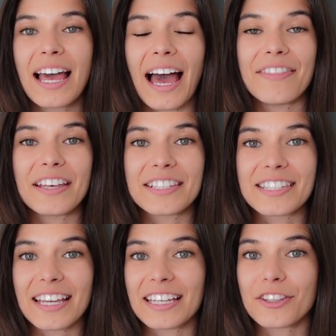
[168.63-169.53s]
and then
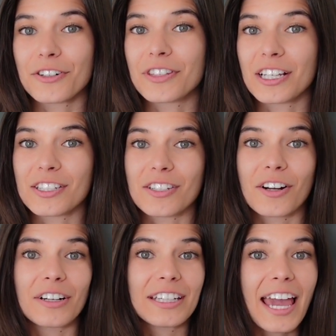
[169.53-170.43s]
say either things
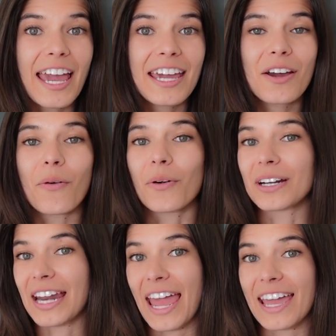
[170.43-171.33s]
are yay or
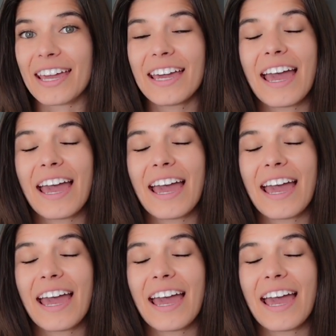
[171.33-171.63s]
nay.